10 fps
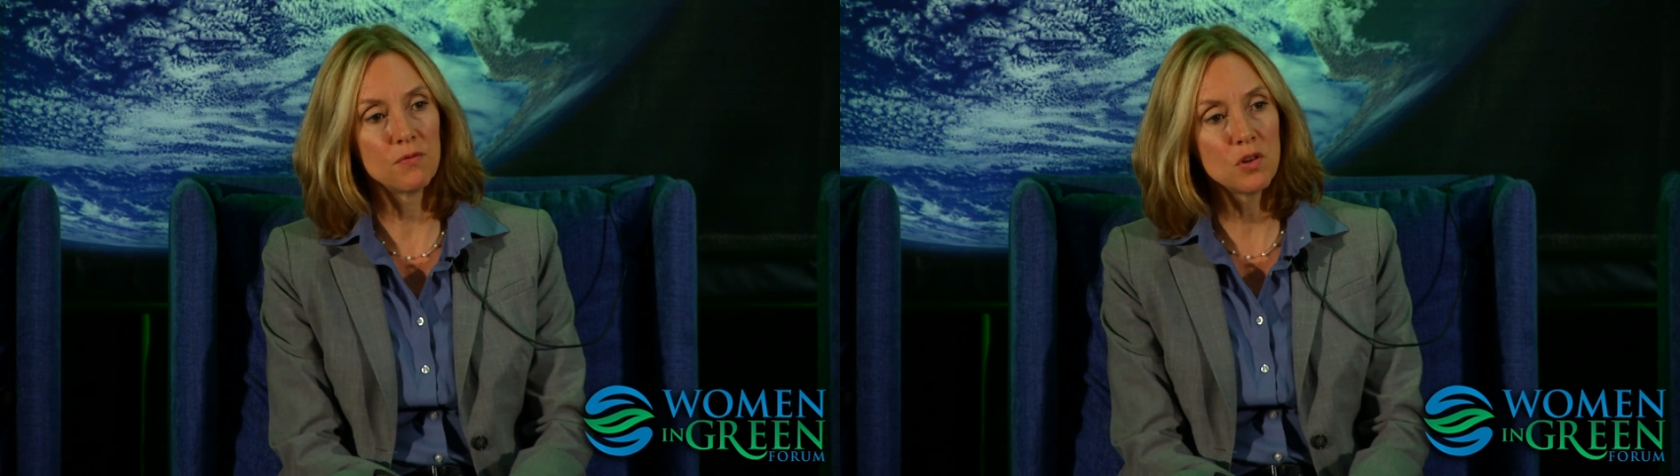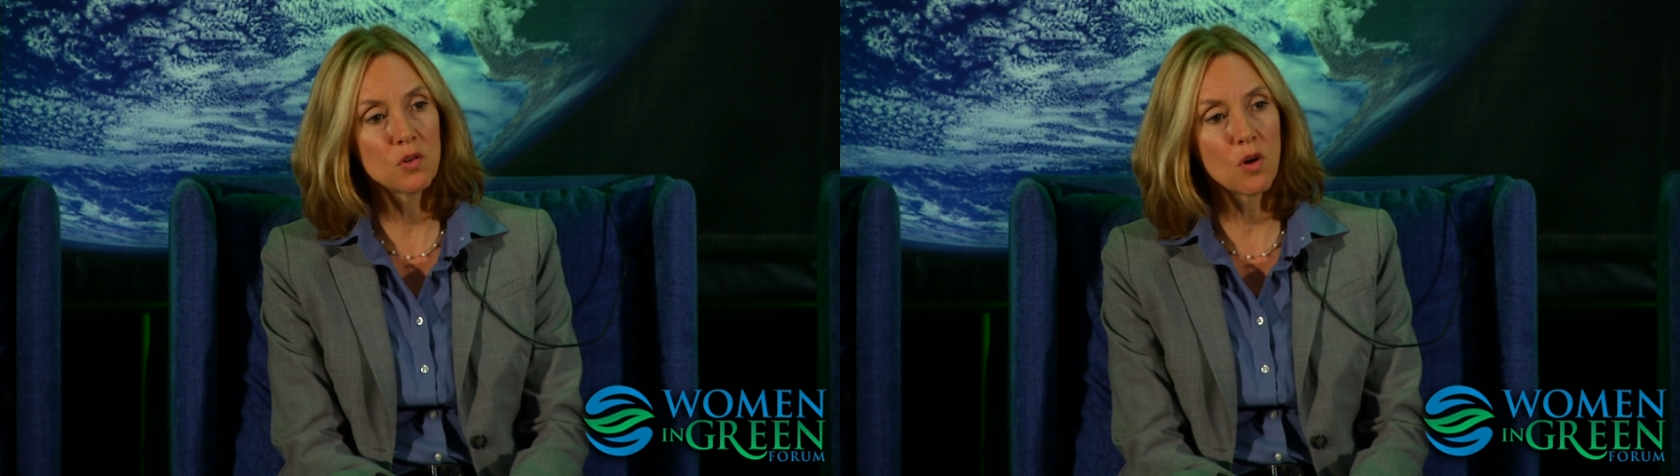If
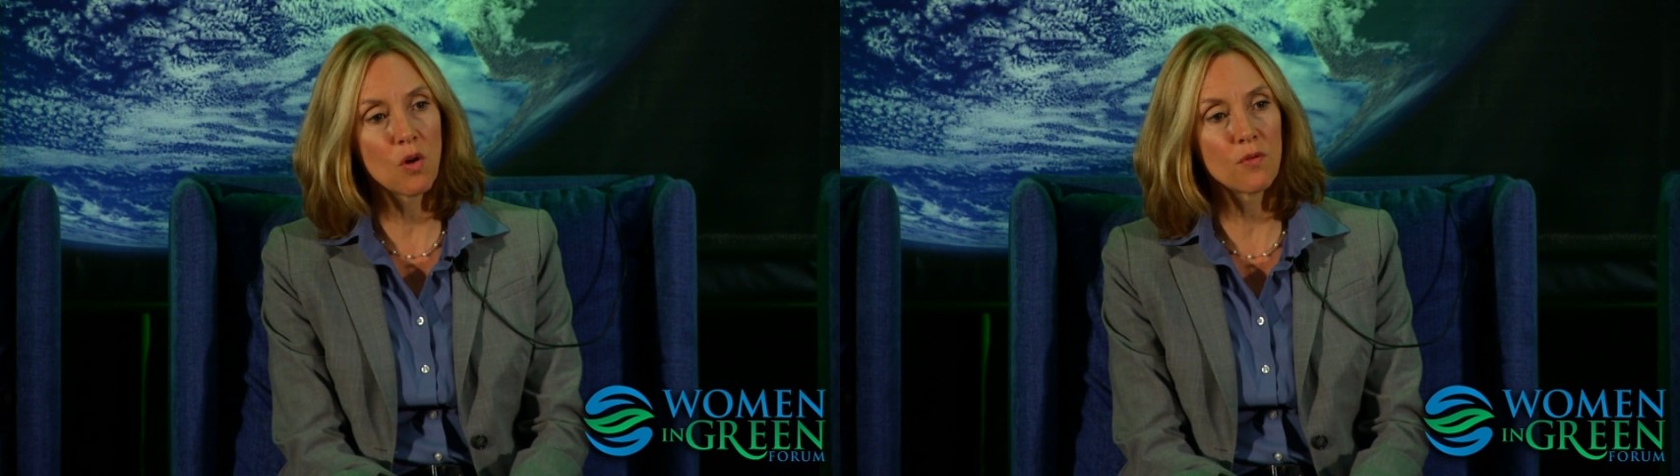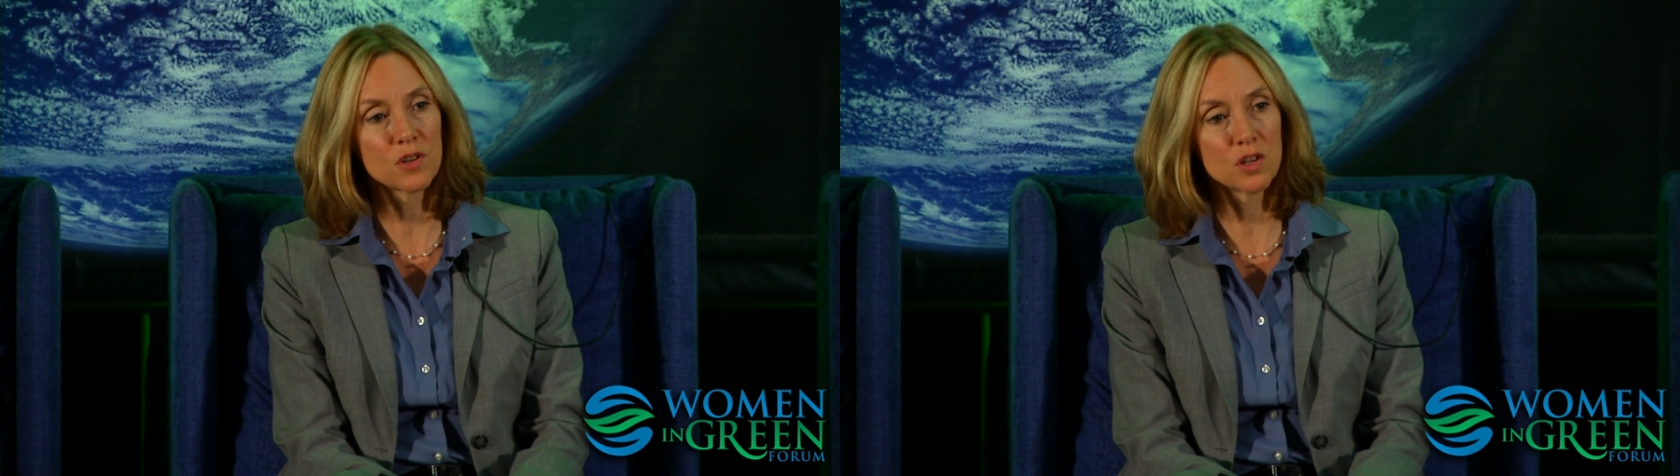you go
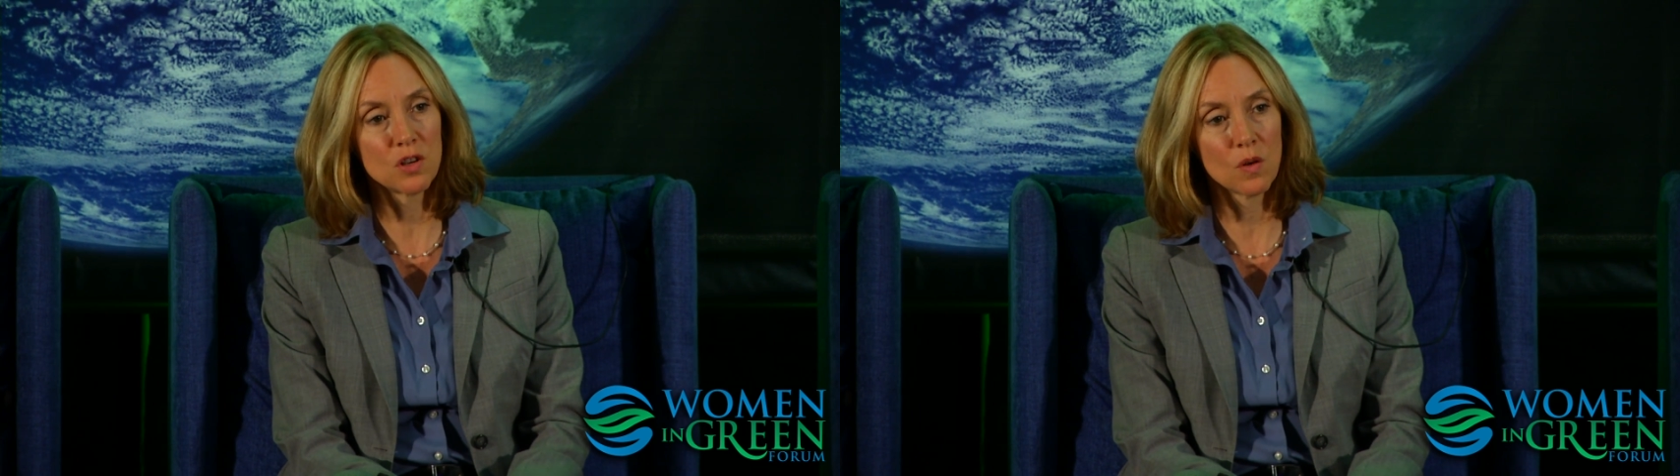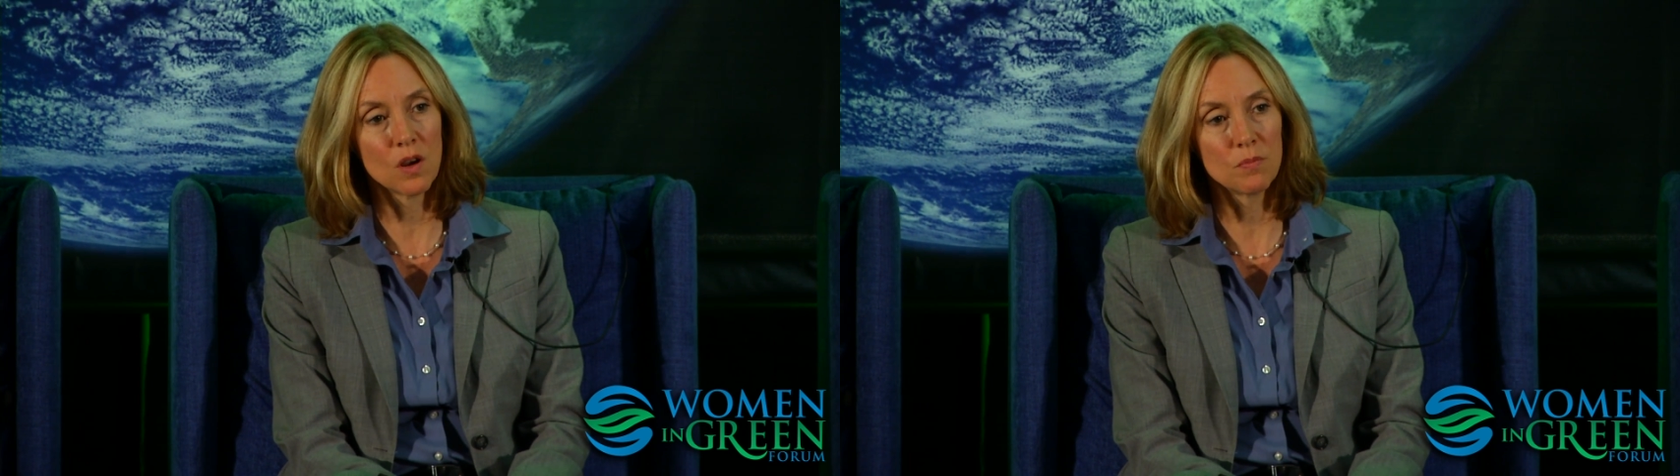over to
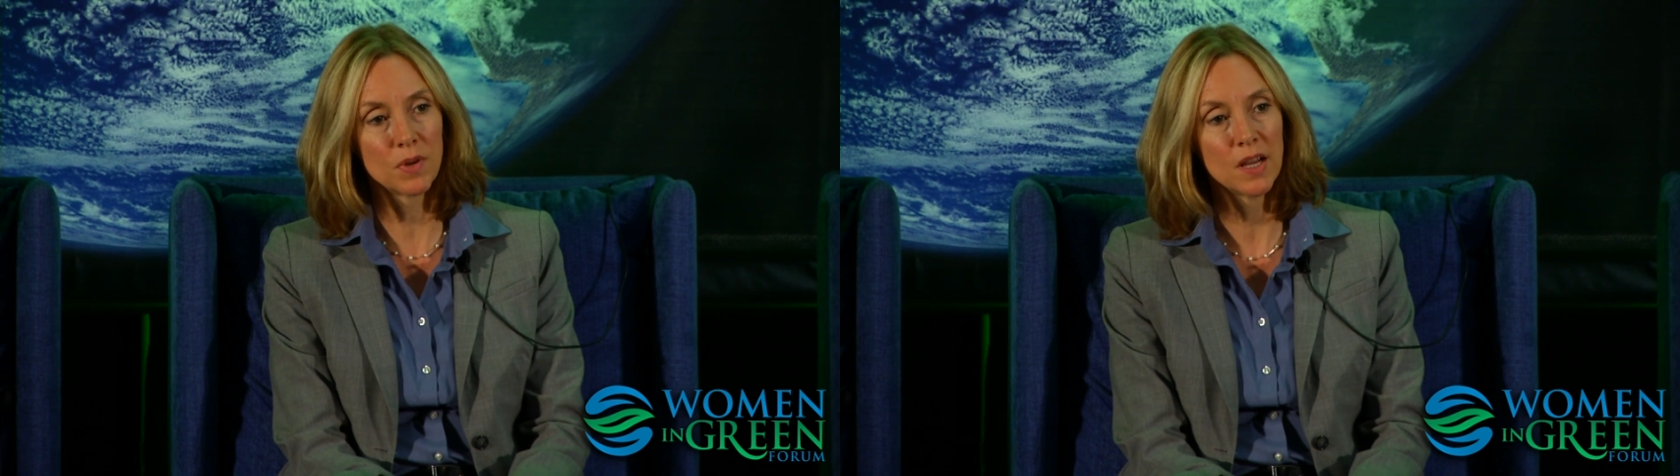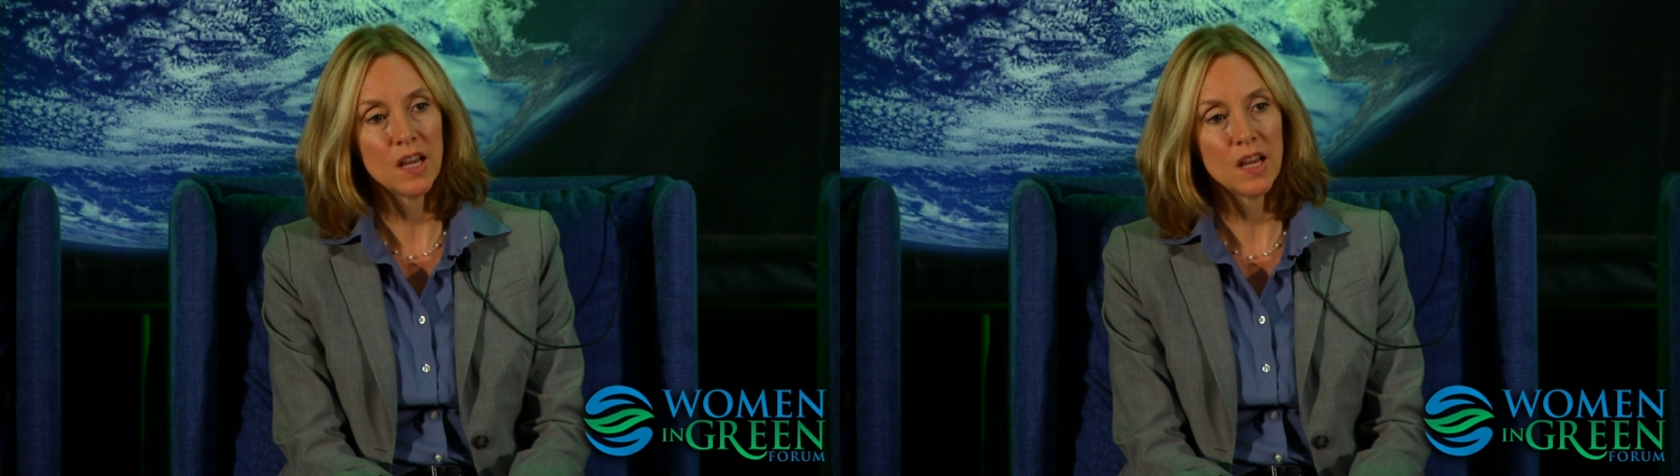Europe,